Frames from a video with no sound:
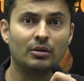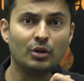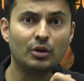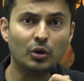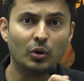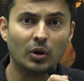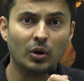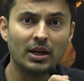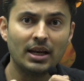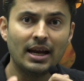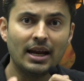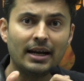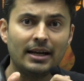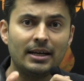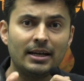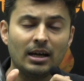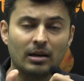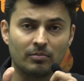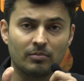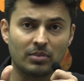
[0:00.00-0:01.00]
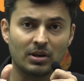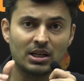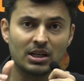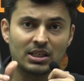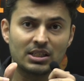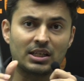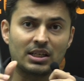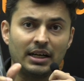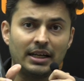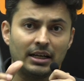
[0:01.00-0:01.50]
You only end up
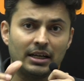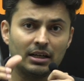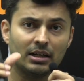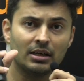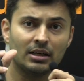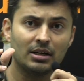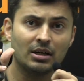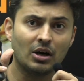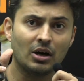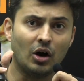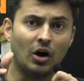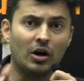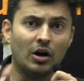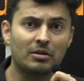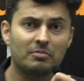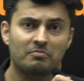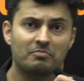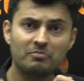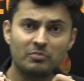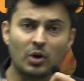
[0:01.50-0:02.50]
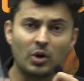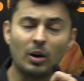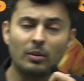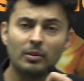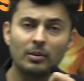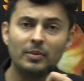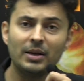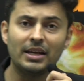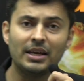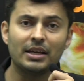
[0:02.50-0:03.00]
studying or
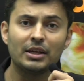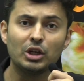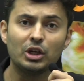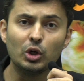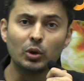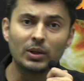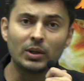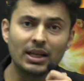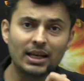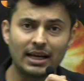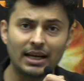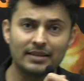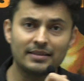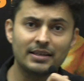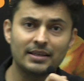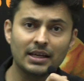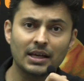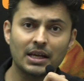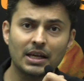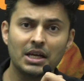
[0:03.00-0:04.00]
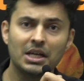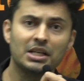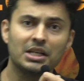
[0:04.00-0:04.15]
probably utilizing